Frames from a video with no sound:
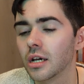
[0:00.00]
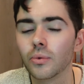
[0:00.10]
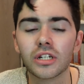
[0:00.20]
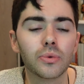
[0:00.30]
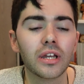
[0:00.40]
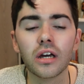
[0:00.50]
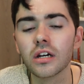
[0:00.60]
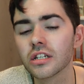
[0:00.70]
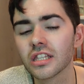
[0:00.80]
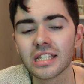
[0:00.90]
I wish we
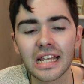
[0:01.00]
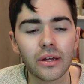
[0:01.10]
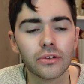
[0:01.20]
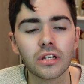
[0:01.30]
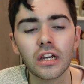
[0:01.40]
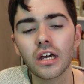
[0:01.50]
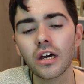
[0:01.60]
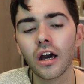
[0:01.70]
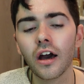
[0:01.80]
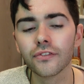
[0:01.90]
heard the sound
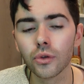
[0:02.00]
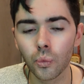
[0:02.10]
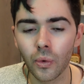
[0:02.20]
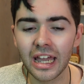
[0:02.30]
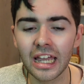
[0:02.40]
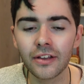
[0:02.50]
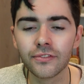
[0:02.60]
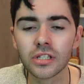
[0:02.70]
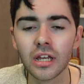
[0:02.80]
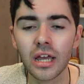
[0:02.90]
of the
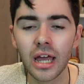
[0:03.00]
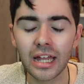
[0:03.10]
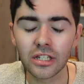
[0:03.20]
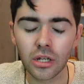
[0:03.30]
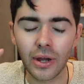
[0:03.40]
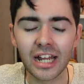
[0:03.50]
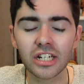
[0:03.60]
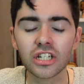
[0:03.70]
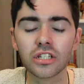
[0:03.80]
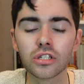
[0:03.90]
waves, and so as
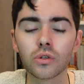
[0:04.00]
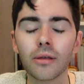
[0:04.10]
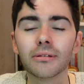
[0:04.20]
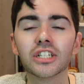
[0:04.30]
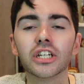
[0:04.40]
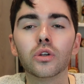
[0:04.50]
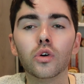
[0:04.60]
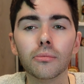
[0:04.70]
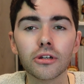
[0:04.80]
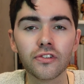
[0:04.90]
she's describing it, she can
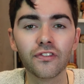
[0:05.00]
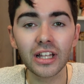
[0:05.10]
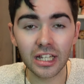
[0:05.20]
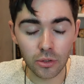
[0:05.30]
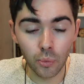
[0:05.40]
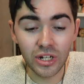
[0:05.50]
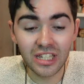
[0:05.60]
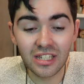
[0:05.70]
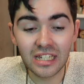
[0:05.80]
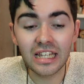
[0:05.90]
almost feel it, and we
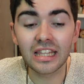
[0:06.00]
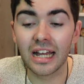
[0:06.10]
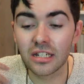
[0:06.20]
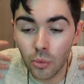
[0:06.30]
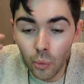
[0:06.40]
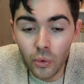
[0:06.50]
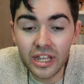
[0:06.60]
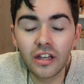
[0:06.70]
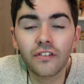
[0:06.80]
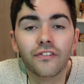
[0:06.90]
see that, and we
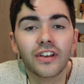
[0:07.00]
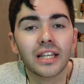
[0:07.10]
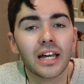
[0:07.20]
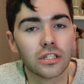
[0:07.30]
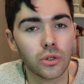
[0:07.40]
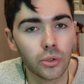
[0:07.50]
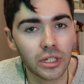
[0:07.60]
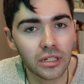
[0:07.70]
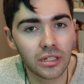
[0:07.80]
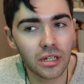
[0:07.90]
can feel it as an
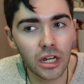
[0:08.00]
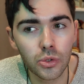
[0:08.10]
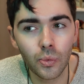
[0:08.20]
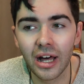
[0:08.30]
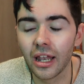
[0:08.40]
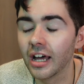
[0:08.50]
audience as well.